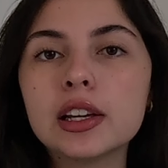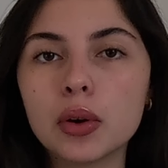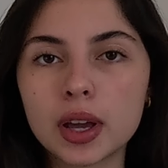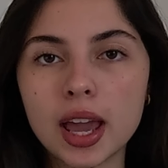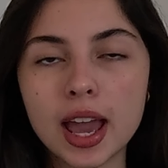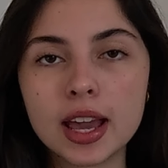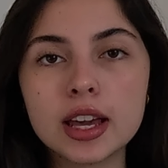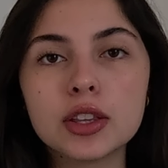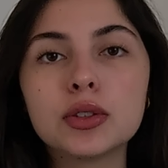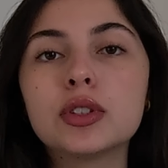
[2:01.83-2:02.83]

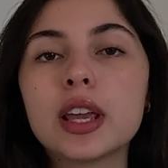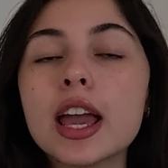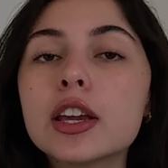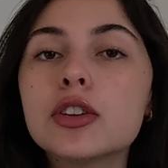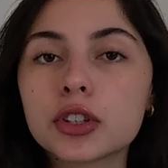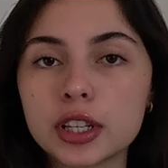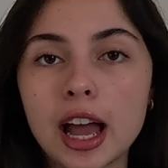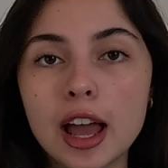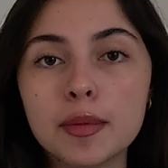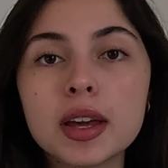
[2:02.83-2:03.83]
okay. Take your
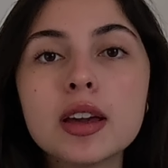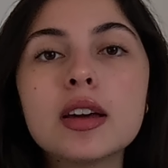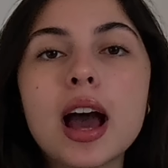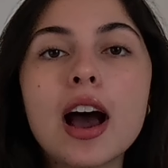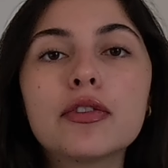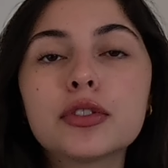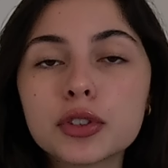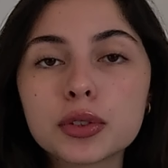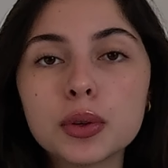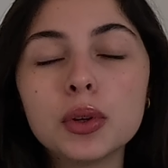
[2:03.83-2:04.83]
time. After
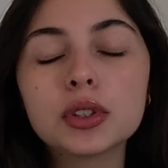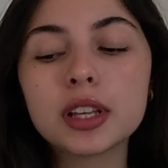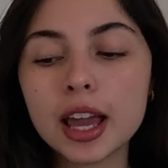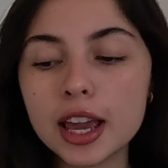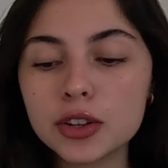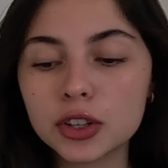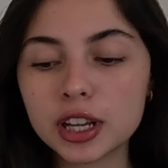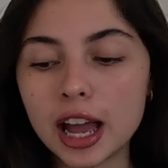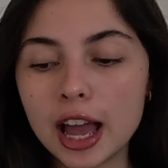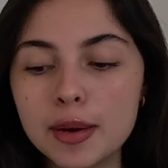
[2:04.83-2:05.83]
school, take your
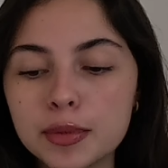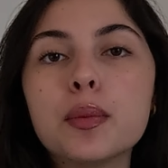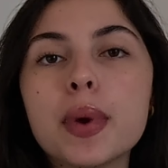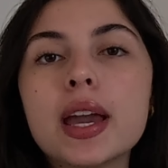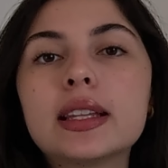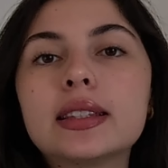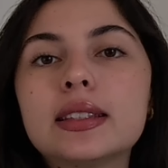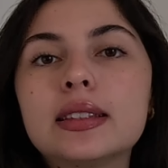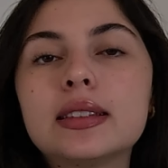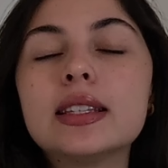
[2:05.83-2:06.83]
time to make
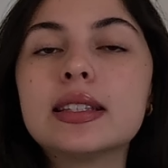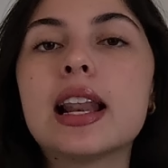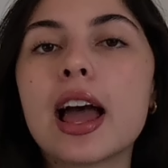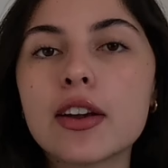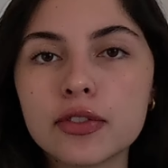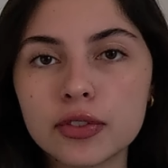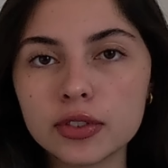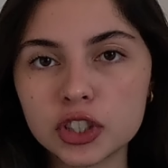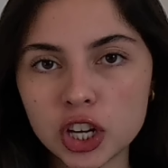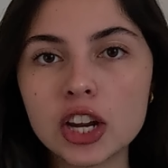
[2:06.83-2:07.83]
this
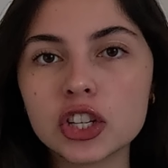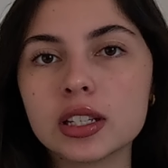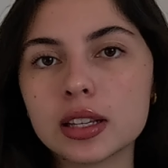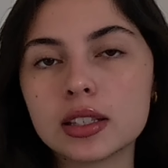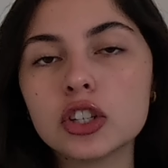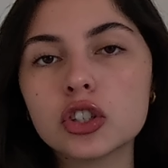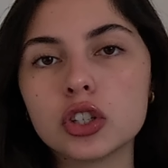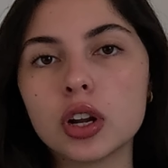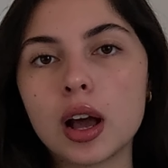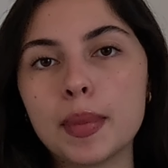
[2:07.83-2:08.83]
life-changing
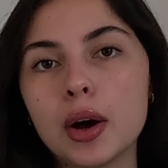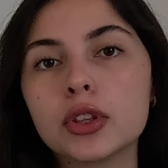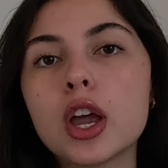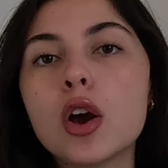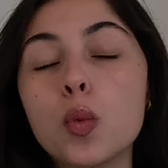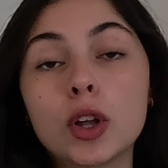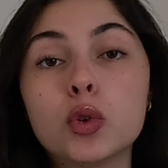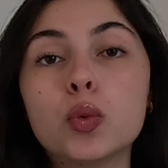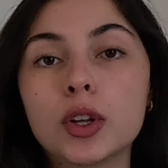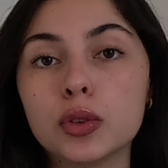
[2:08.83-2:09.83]
decision about what we
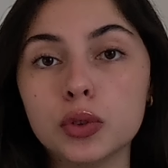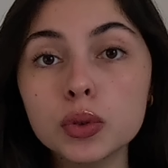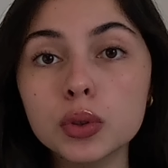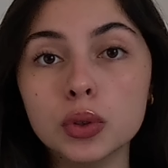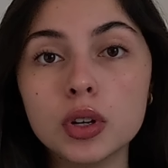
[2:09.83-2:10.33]
want to do